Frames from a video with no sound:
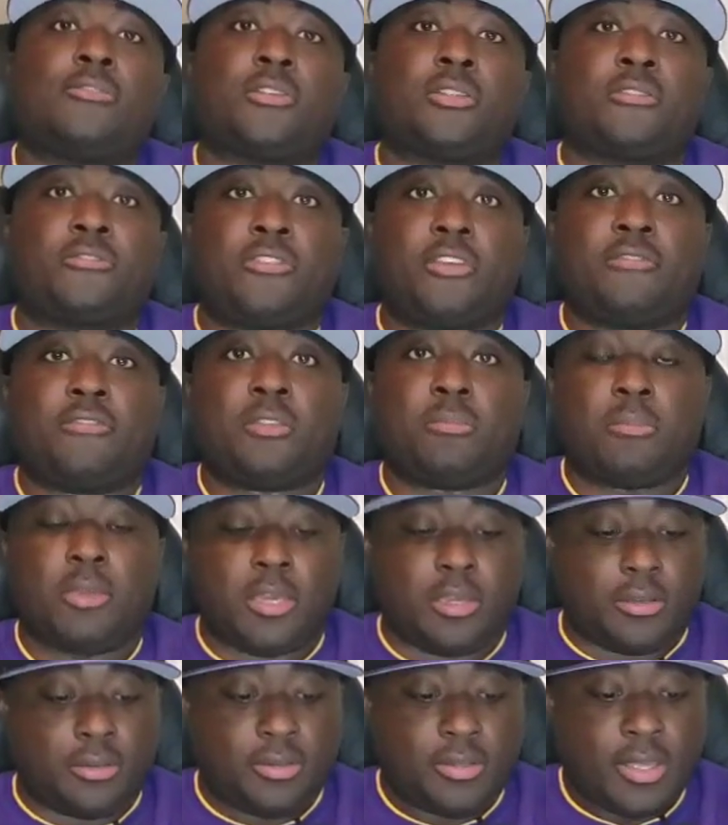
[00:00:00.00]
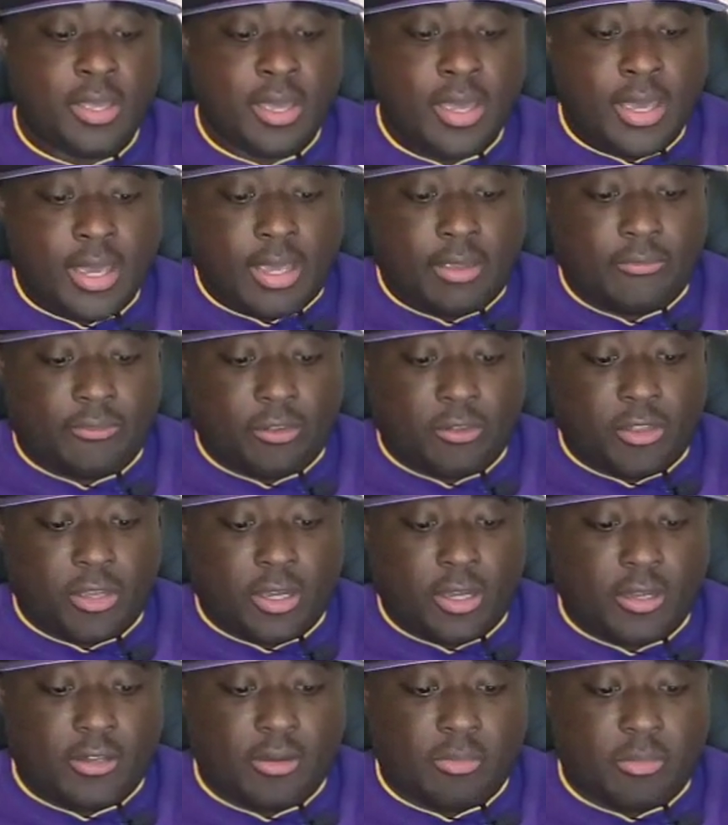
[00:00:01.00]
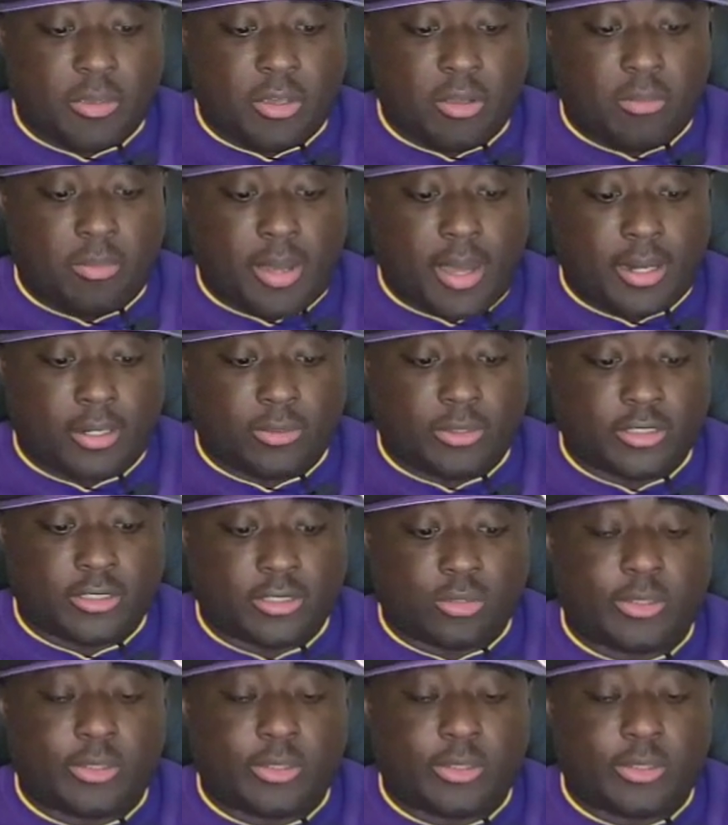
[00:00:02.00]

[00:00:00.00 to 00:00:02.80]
for the 50 ml, and for the 100 ml bottle it's